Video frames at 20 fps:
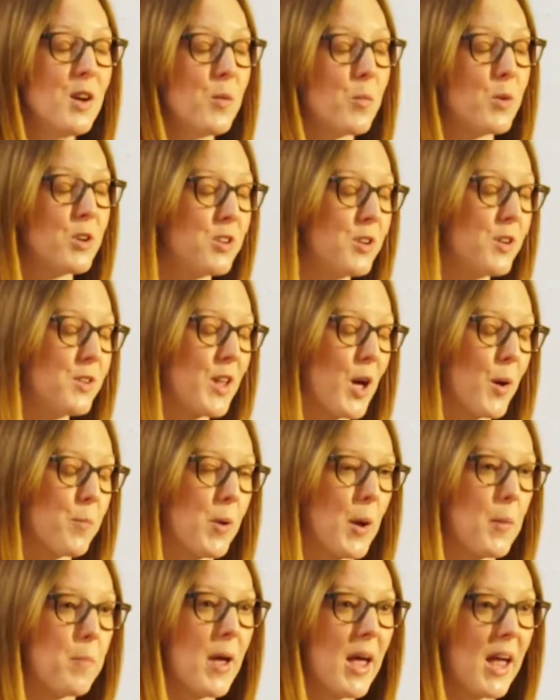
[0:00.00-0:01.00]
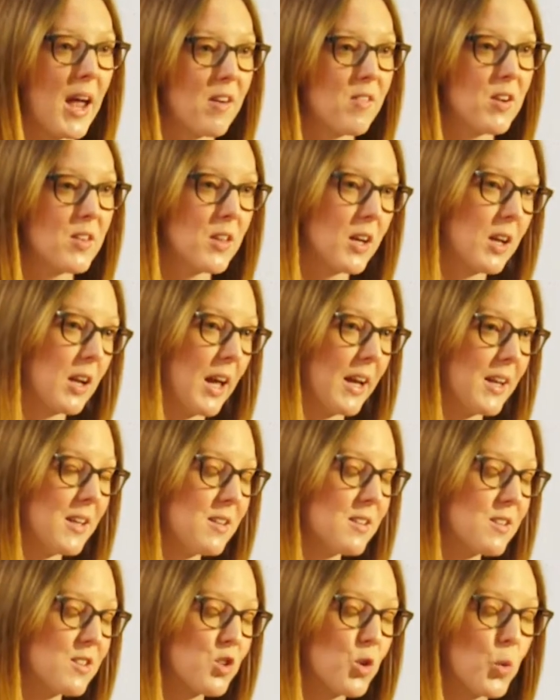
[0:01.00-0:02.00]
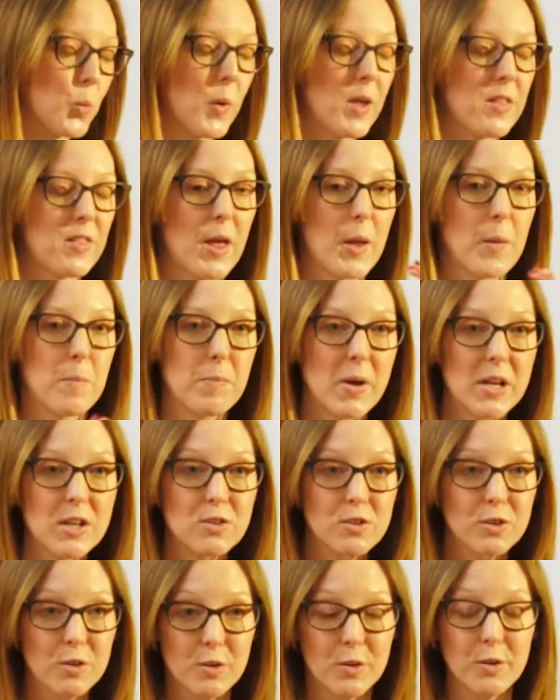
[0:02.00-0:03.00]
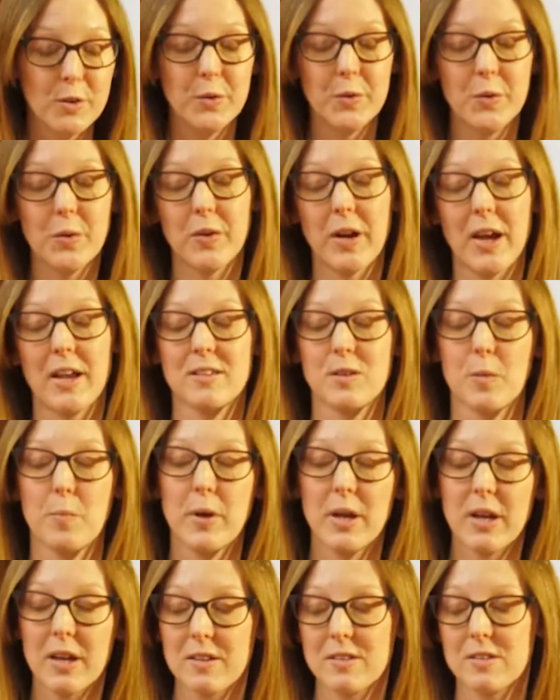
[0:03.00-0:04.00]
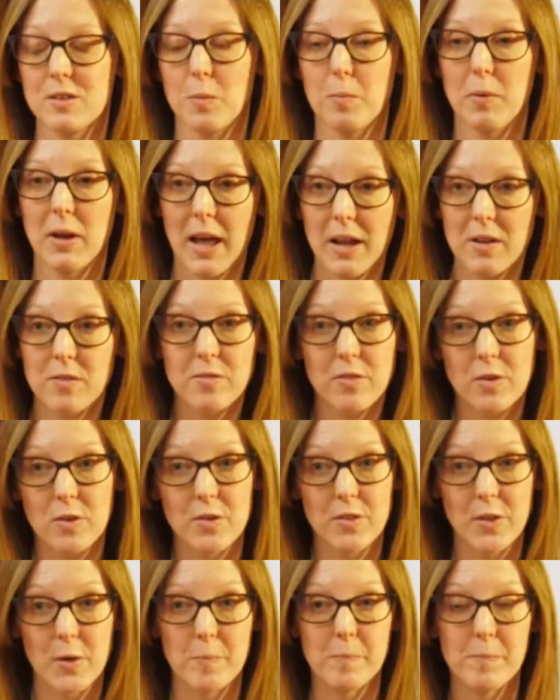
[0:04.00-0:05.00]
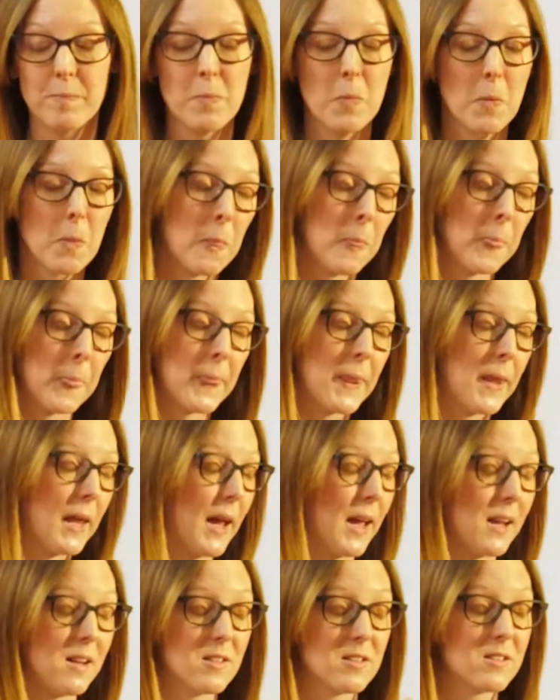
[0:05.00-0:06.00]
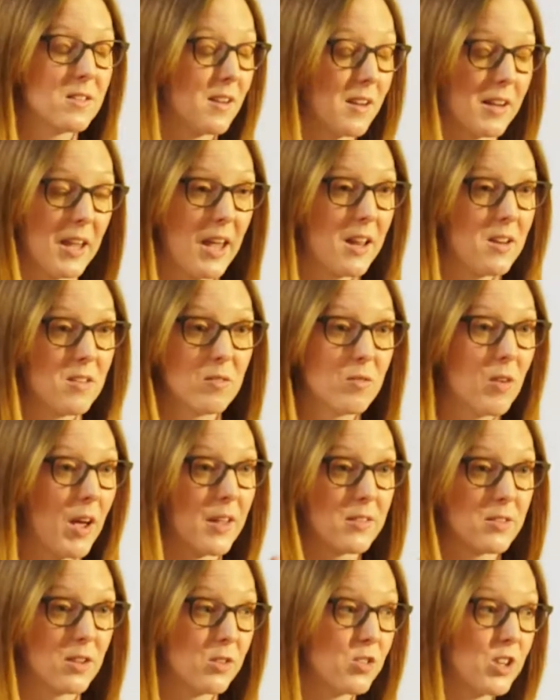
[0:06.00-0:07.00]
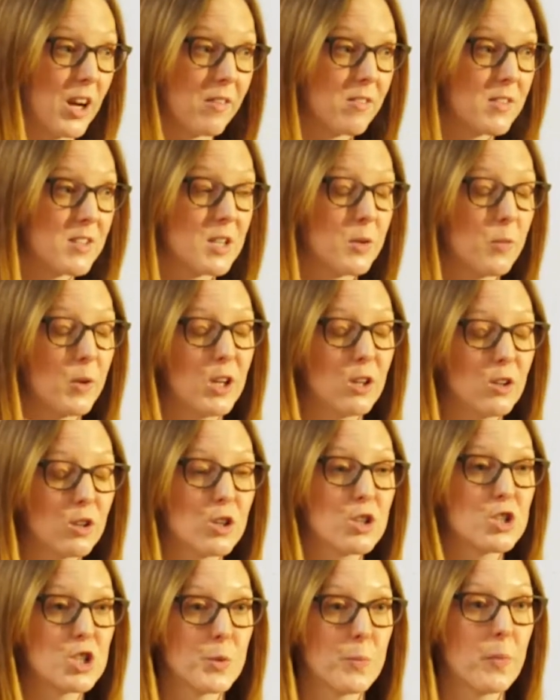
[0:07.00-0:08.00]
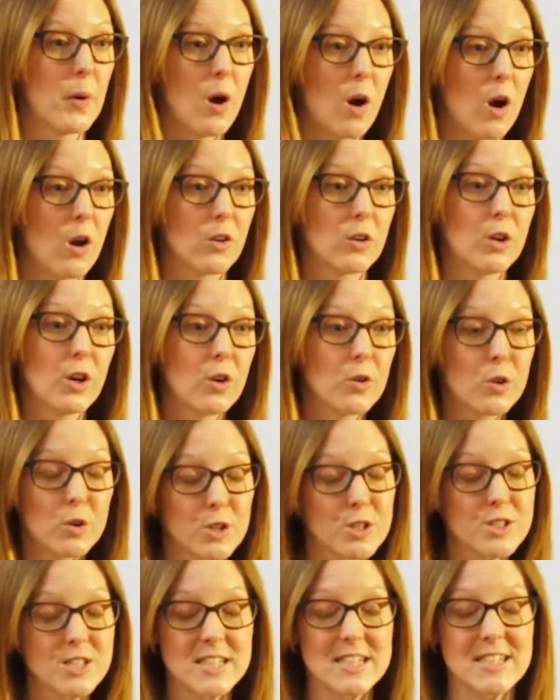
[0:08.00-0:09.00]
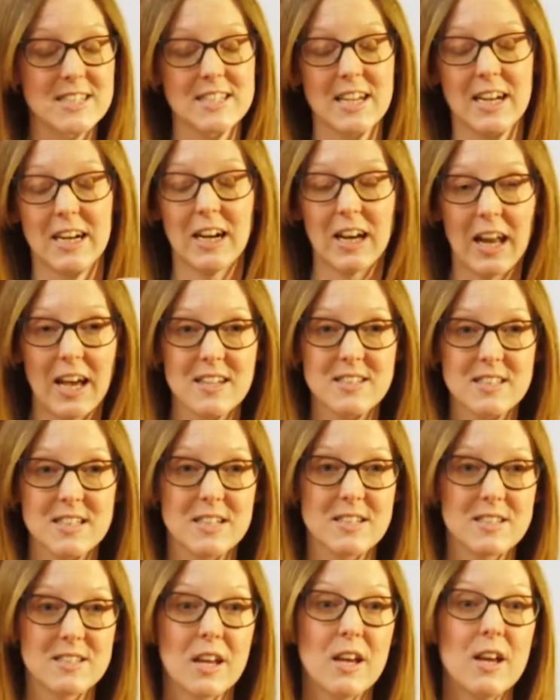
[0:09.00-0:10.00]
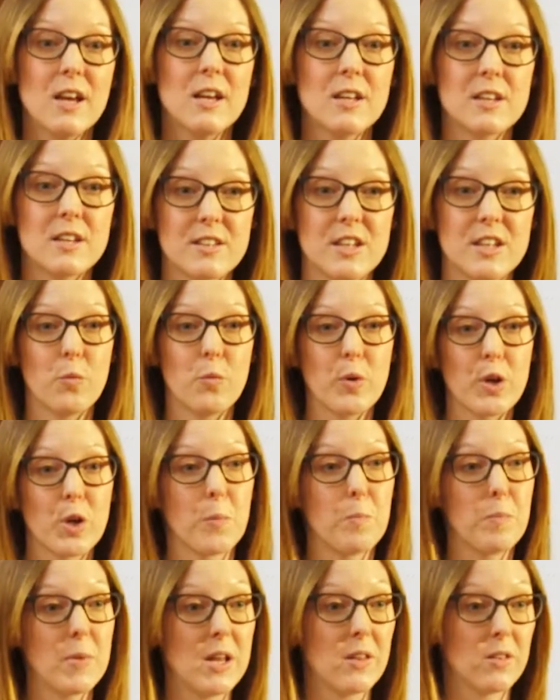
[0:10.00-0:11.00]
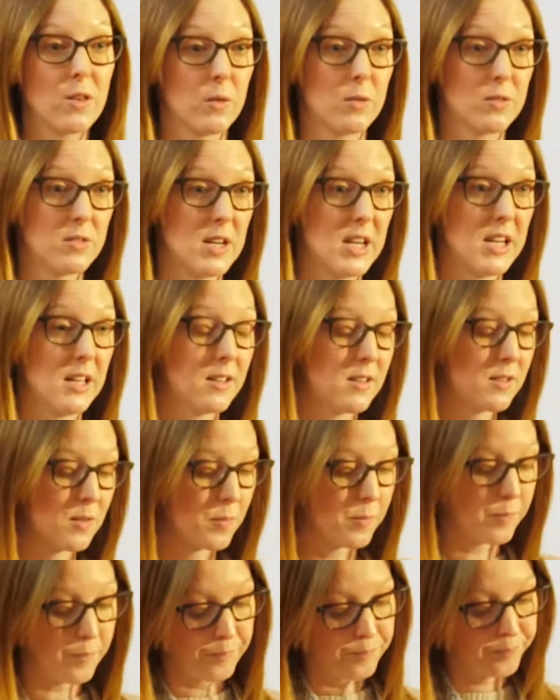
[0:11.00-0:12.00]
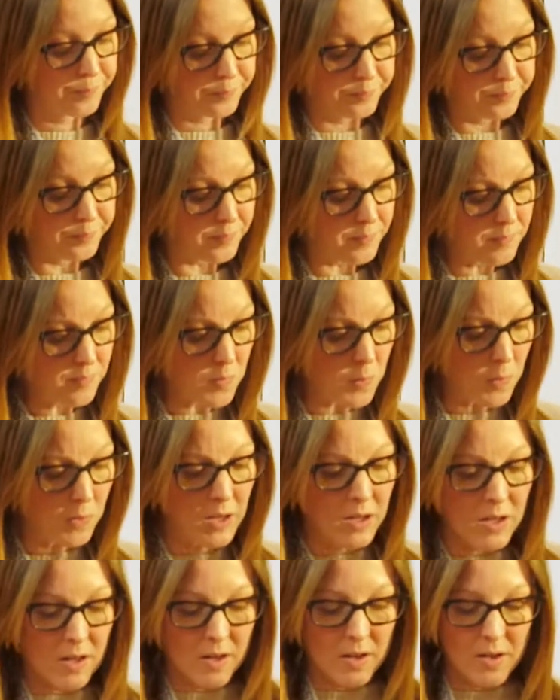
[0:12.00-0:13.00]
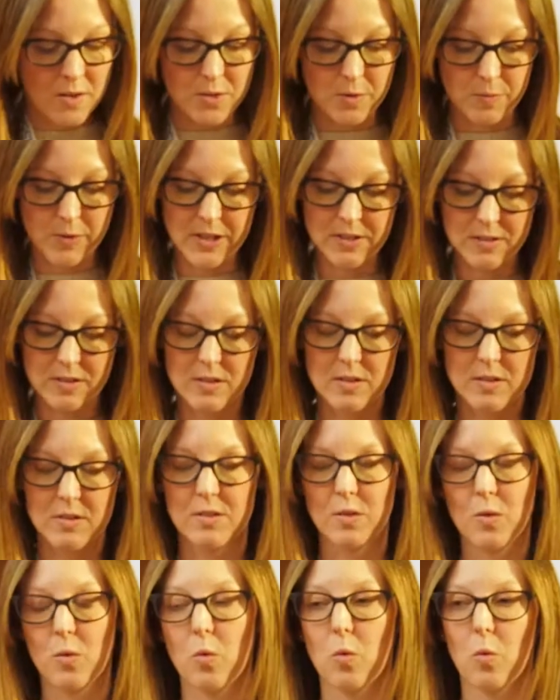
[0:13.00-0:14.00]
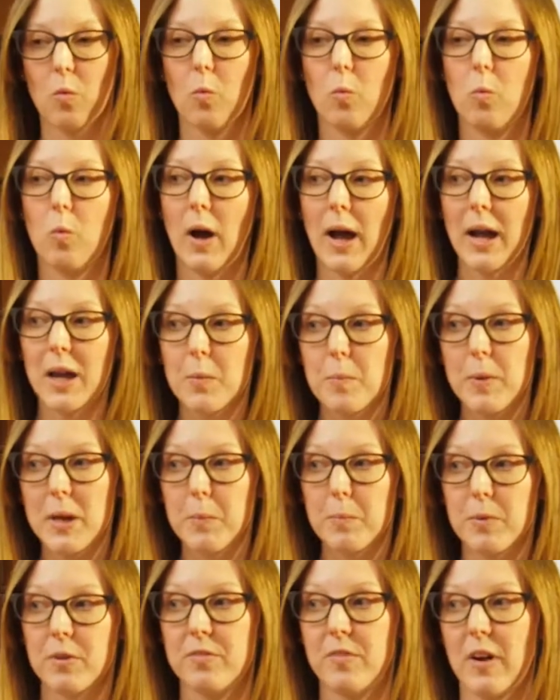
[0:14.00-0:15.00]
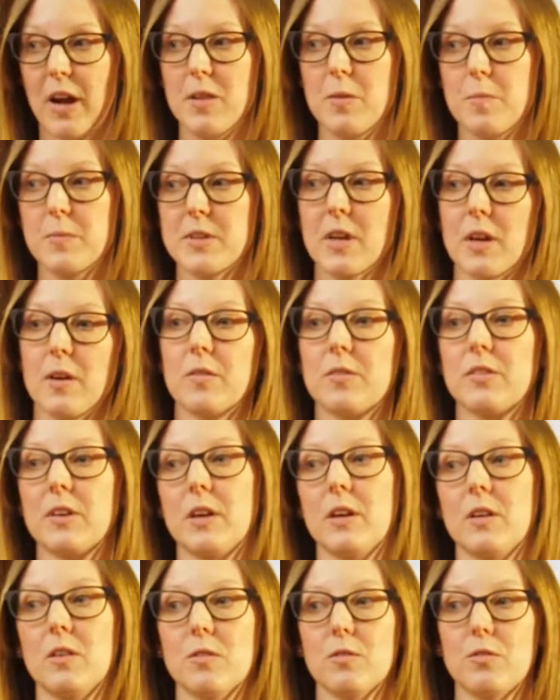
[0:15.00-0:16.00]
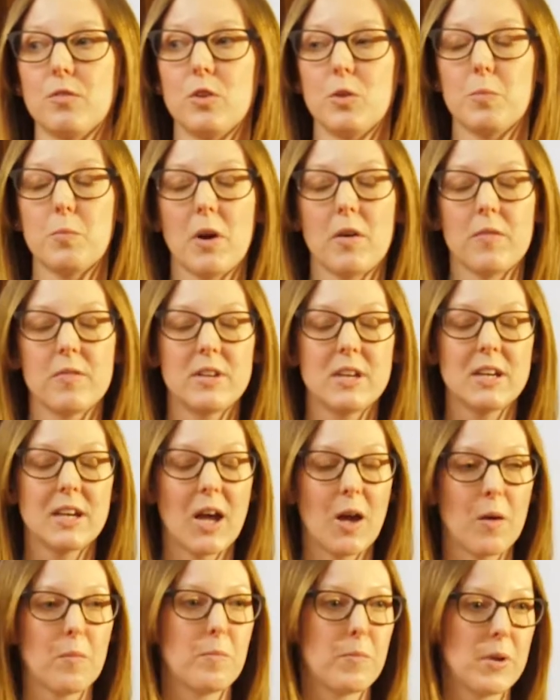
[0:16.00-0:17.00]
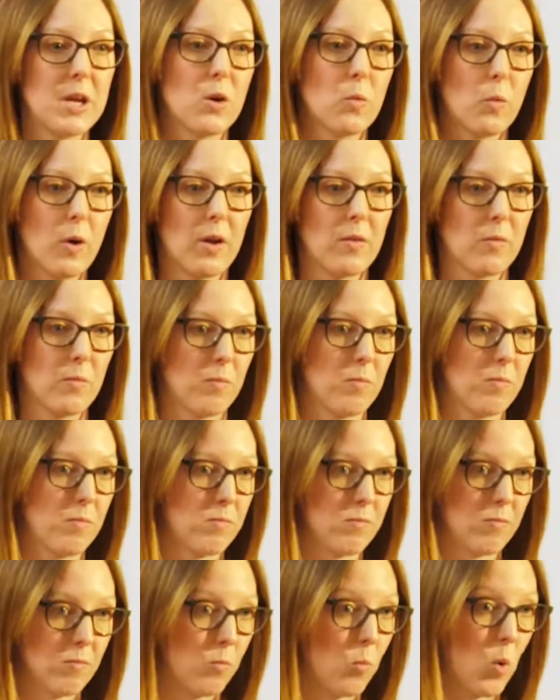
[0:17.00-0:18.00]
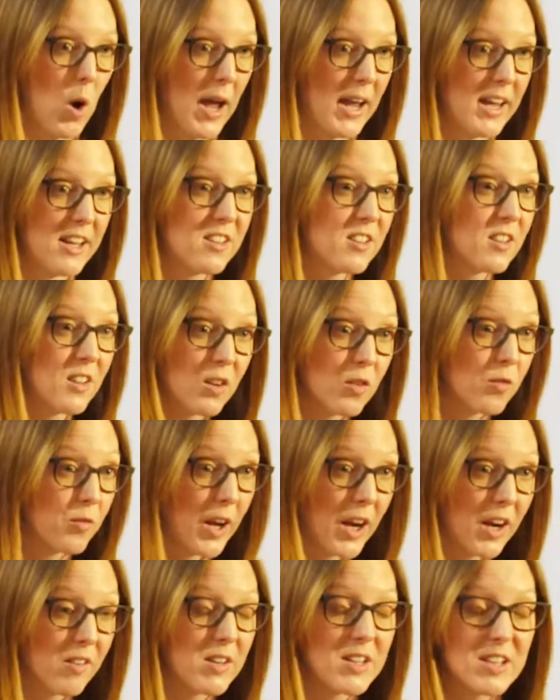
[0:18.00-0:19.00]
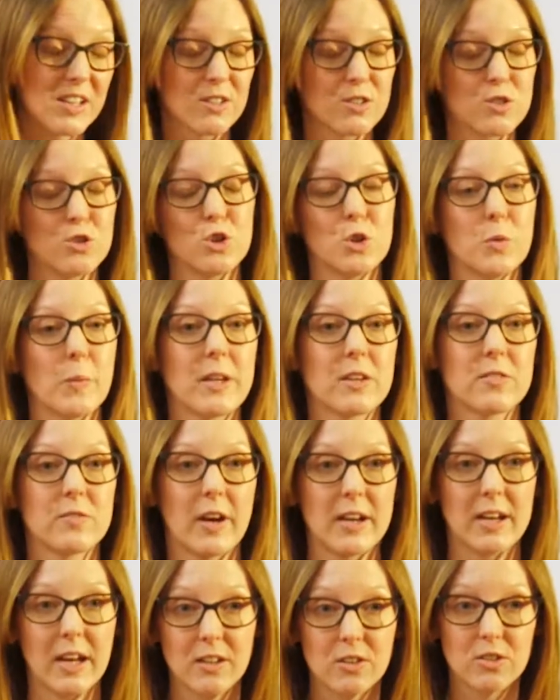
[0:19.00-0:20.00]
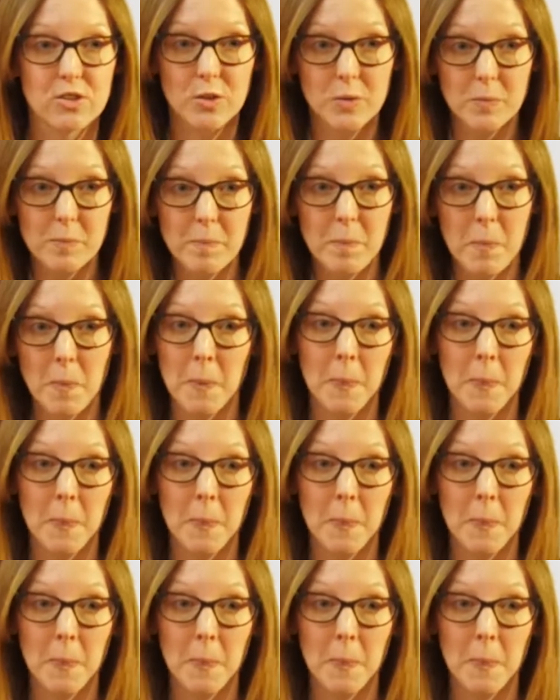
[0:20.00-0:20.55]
We do that by pairing the clients with a mentor who creates a personal plan for them. And again, as a charity, we look to put on courses and classes to we can meet those needs. The reasons why people find themselves in food poverty can be quite wide and varied. It's not always financial.